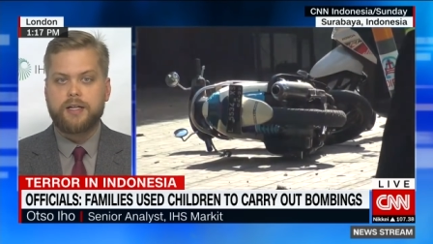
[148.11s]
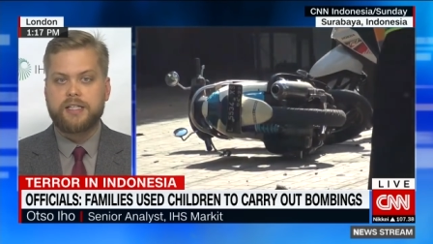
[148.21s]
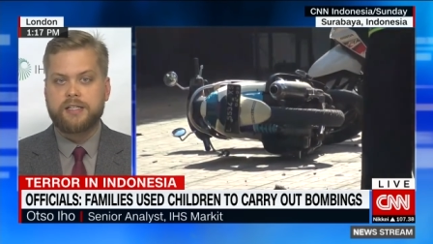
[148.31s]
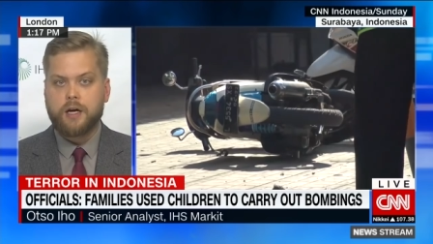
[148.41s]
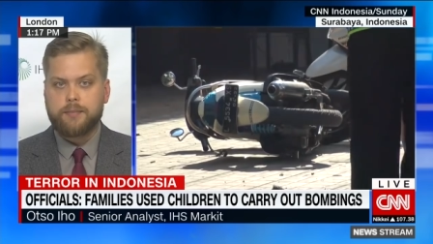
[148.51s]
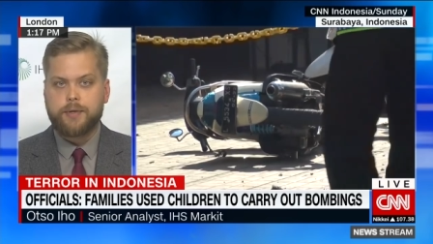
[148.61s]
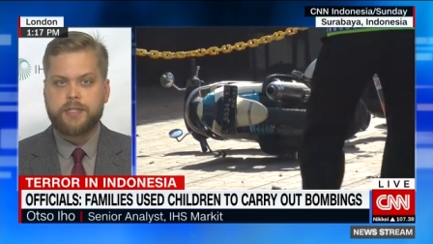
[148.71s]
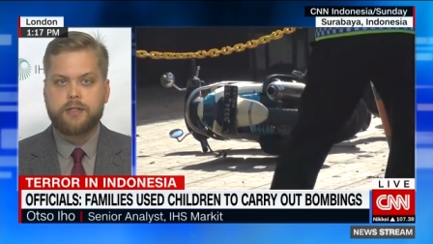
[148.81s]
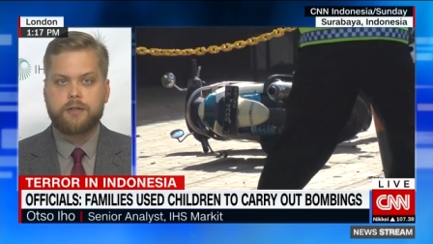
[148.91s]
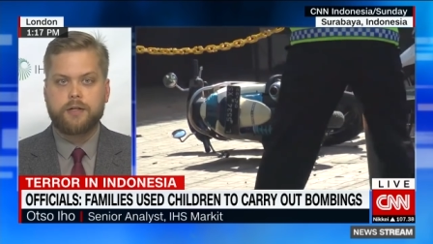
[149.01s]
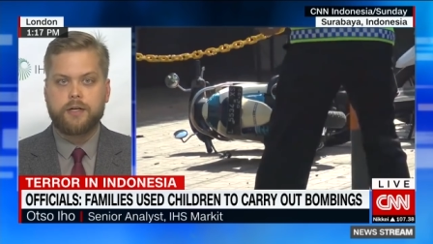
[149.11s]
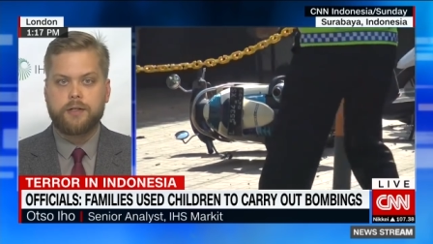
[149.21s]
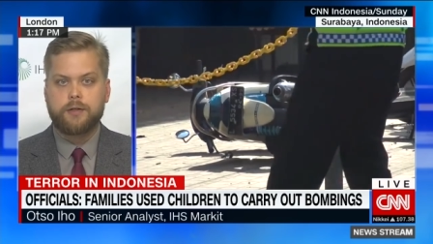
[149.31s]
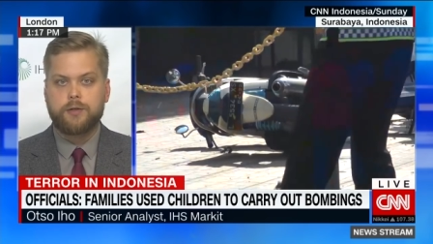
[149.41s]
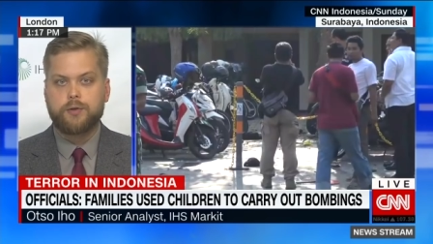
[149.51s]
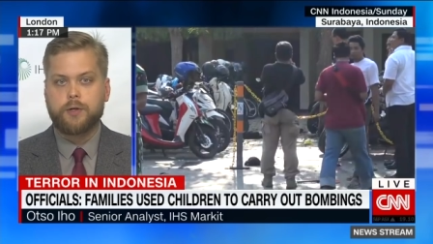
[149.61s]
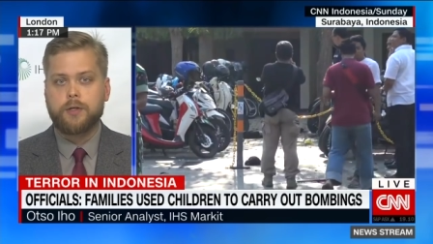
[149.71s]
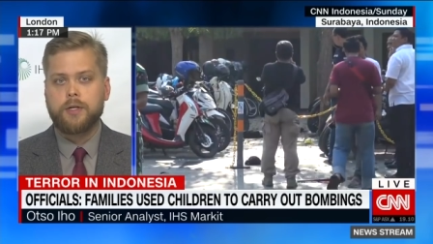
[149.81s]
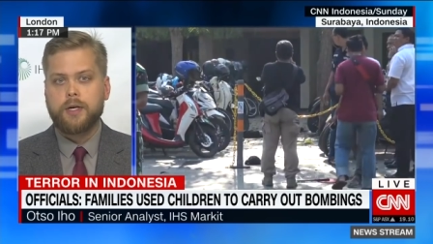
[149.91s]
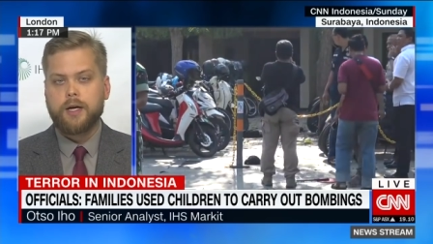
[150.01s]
is not particularly unusual.